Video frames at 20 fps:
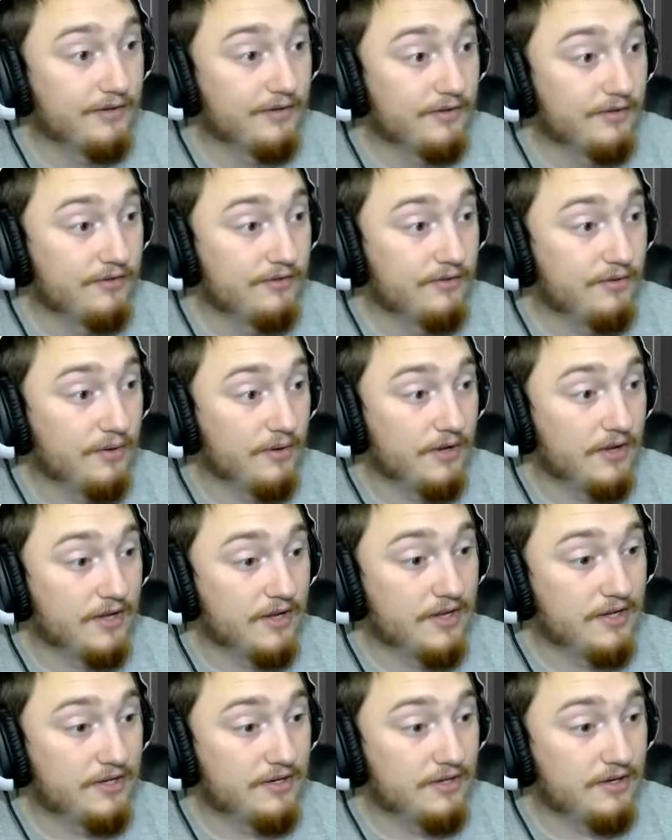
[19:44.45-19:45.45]
Let's go
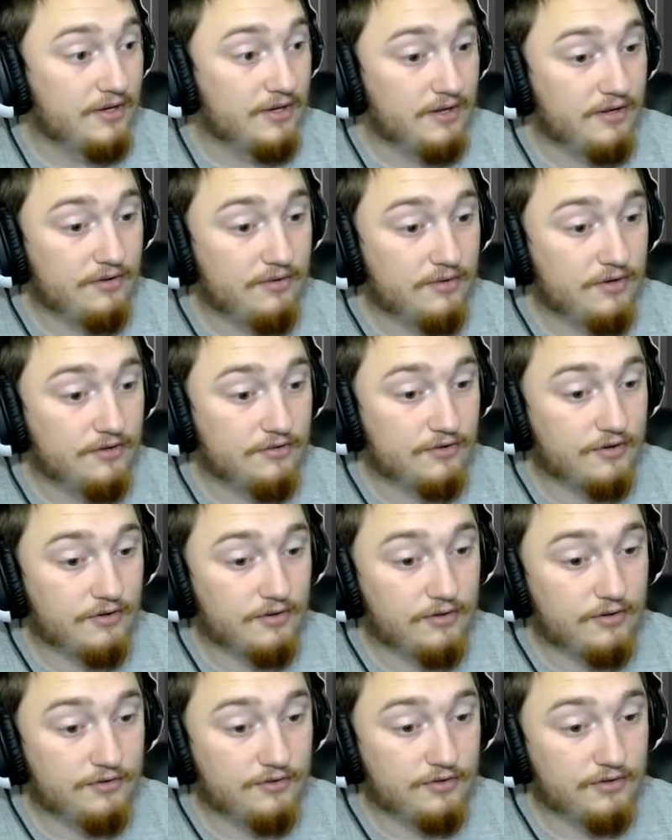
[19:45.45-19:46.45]
ahead, increase our
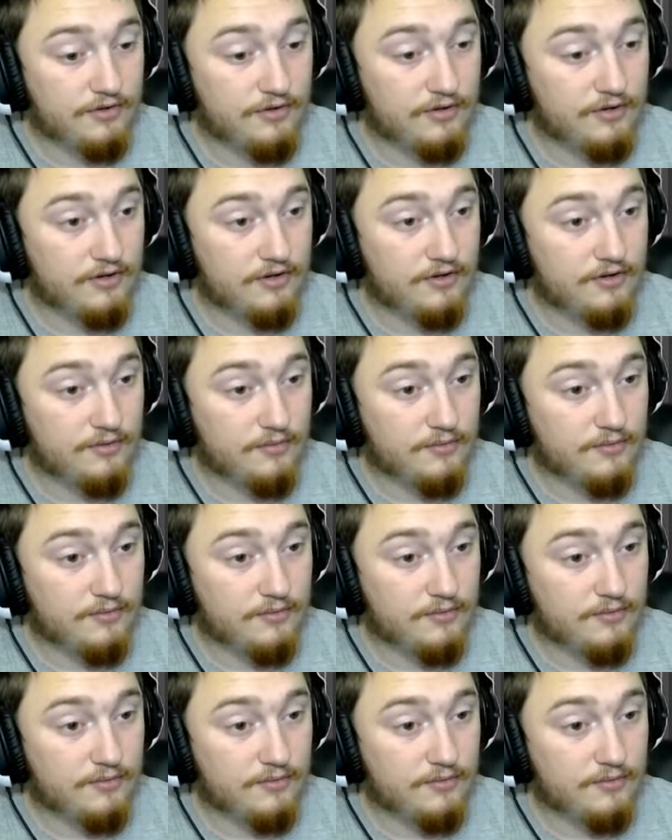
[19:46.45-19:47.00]
learn to learn.